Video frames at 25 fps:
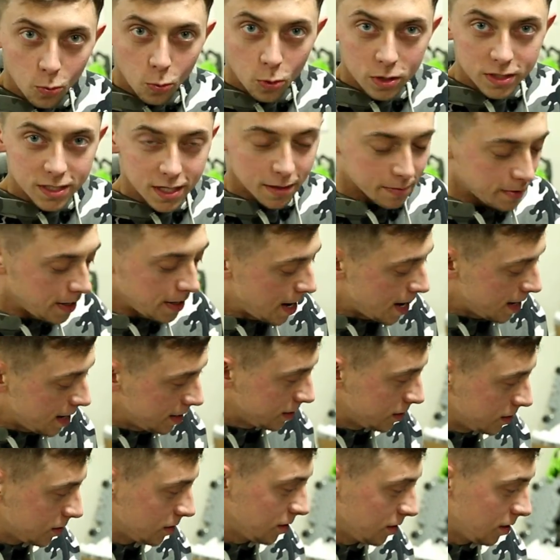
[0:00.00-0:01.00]
What's up
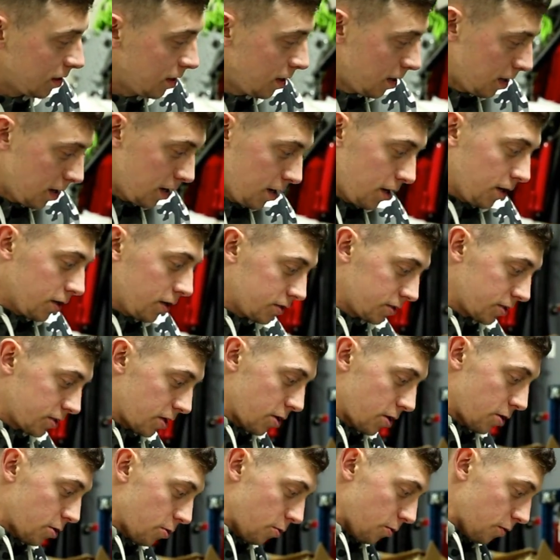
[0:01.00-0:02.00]
guys?
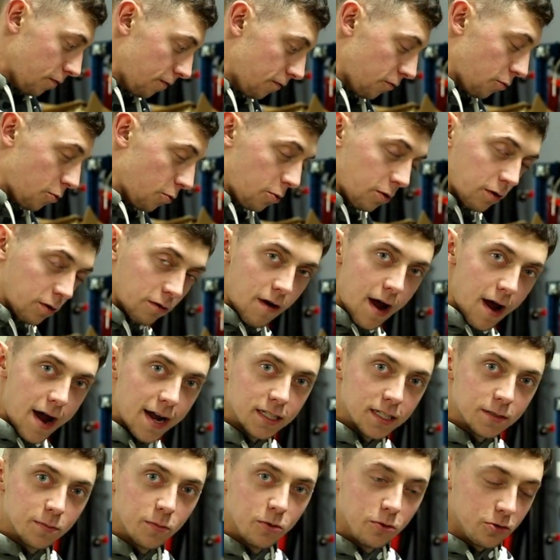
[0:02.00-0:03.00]
So for
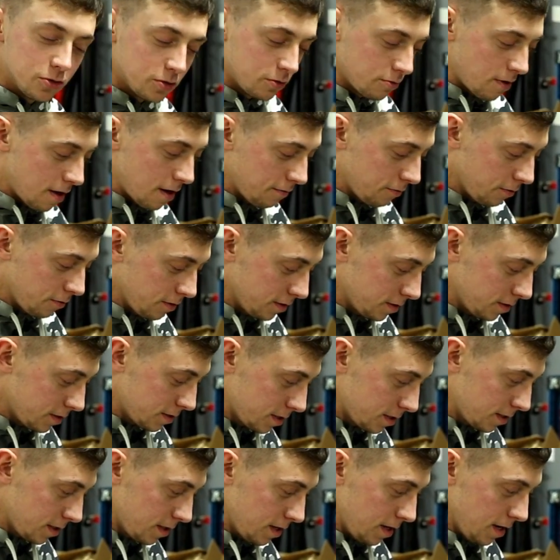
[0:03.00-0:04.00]
Ryan's boost
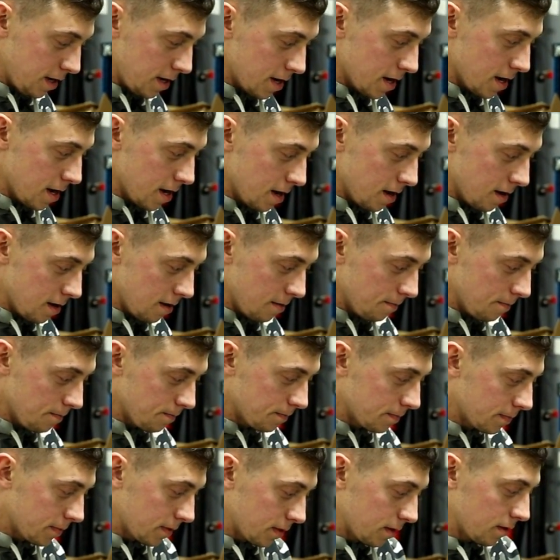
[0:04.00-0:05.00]
reference, the
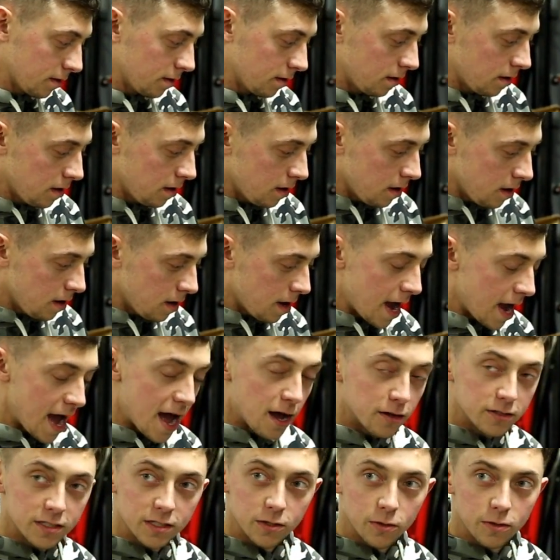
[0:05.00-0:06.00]

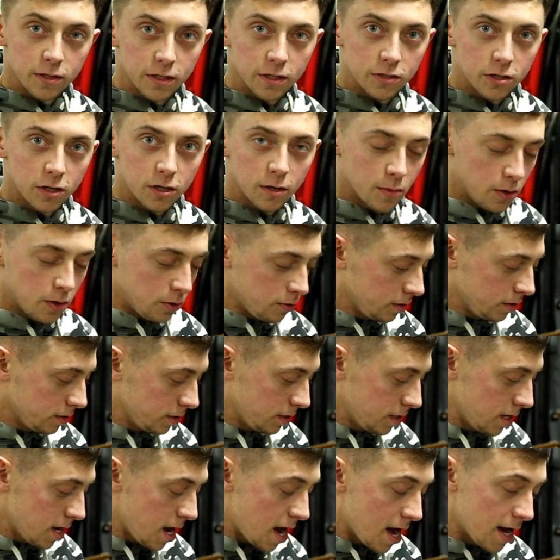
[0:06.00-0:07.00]
housing on the turbo
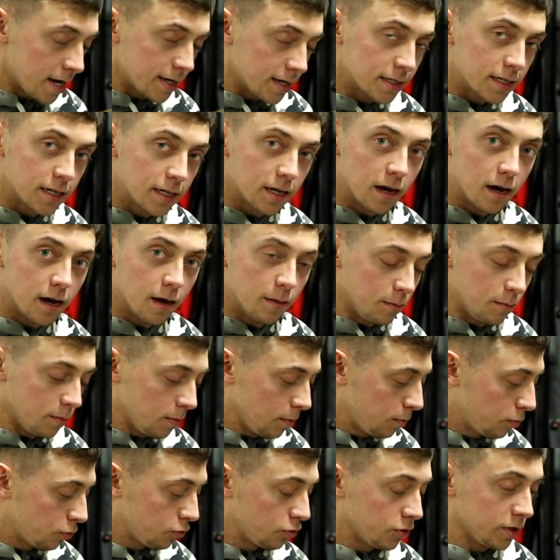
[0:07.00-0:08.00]
does not
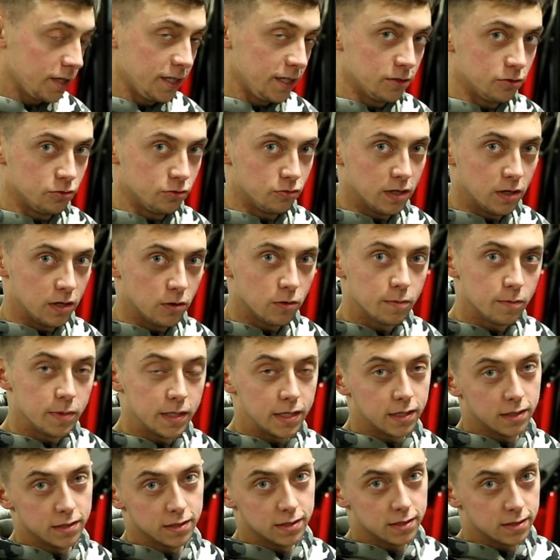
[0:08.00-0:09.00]
come pre-drilled
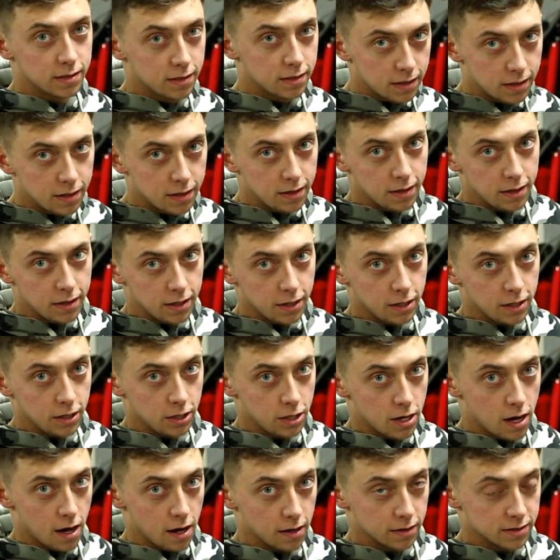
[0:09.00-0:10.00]
because
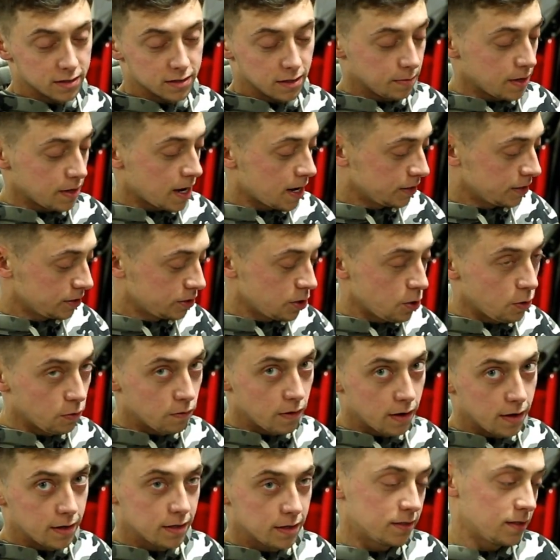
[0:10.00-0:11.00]
some guys don't
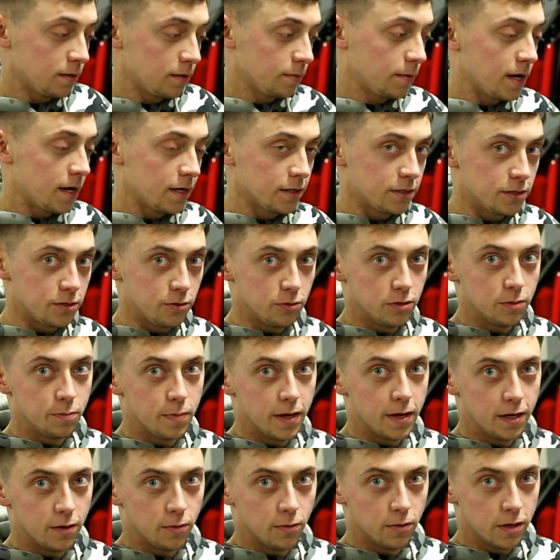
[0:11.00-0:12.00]
run it, some guys do,
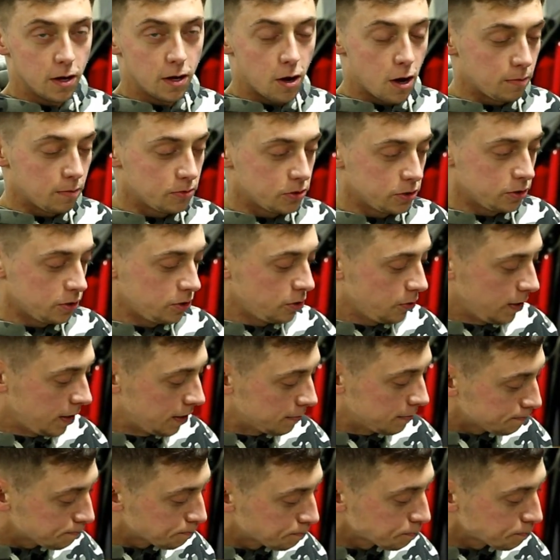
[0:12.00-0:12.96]
depending on the option you're doing.